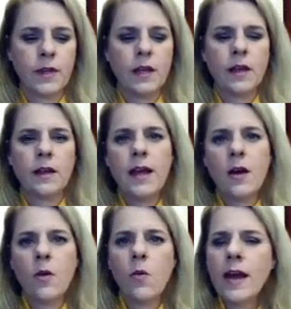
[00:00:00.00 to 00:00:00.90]
Now,
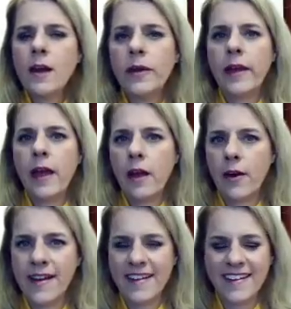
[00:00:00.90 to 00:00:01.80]
why do we care?
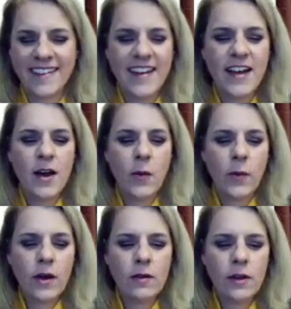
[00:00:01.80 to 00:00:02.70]

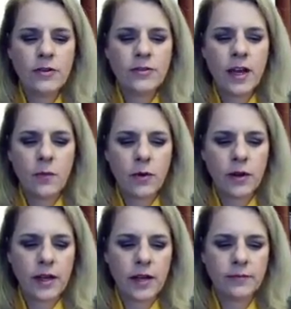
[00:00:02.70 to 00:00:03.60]
Well, here's that word
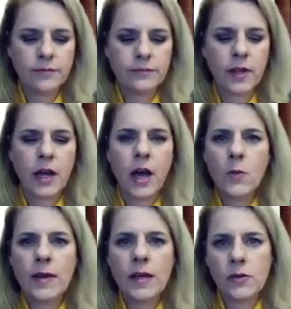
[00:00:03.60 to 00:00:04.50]
again,
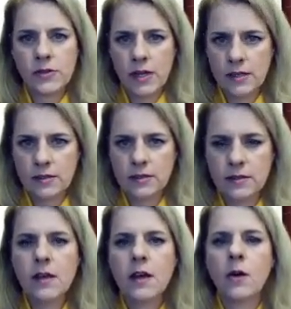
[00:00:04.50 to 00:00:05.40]
homeostasis.
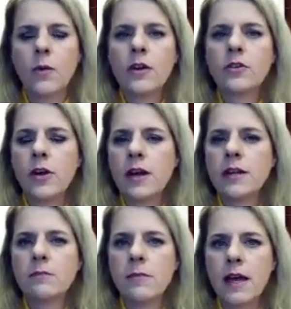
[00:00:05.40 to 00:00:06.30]
We are trying
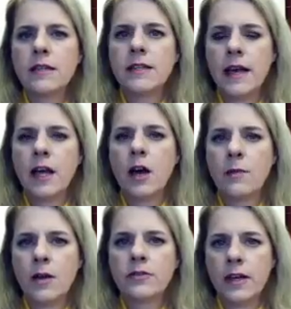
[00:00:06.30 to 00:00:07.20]
to maintain
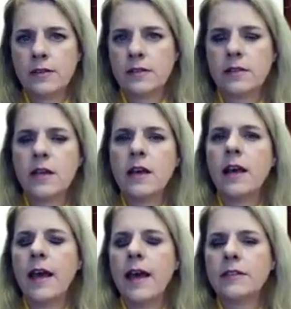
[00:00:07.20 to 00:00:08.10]
homeostasis.
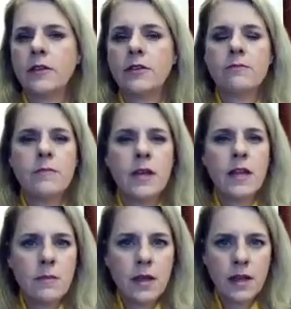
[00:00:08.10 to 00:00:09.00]
And so there's
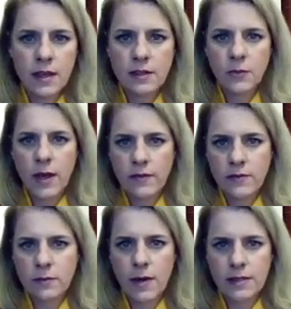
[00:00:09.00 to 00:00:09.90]
many things that we have to
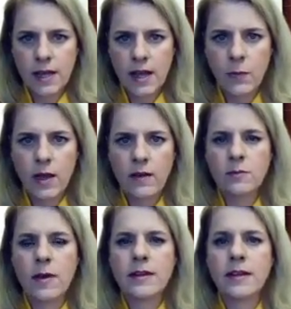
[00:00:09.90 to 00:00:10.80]
maintain. We have to
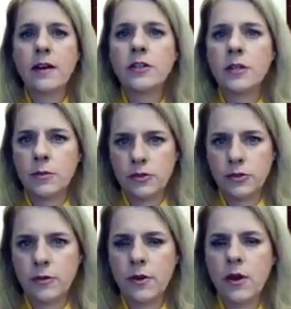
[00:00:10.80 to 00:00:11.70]
maintain our temperature.
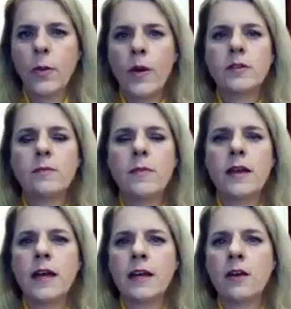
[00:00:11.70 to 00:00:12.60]
We have to
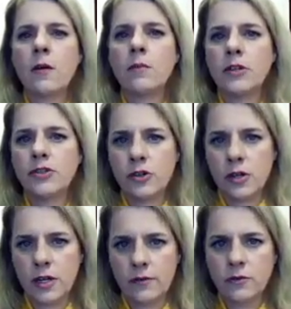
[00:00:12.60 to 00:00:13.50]
maintain our blood sugar
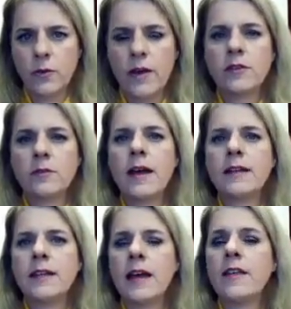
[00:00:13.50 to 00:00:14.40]
levels. We have to
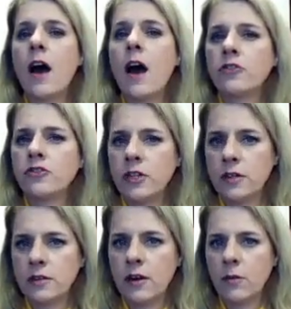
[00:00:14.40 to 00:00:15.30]
maintain the
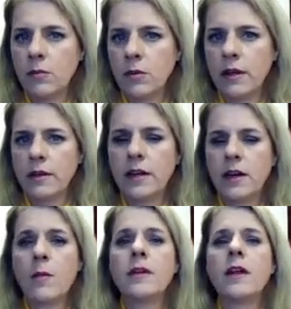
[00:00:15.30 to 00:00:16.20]
oxygen in our blood, the
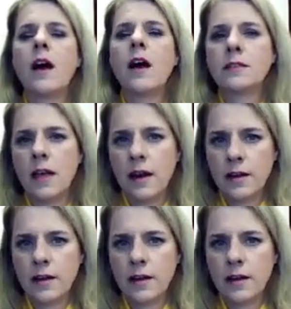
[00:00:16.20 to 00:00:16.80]
carbon dioxide in our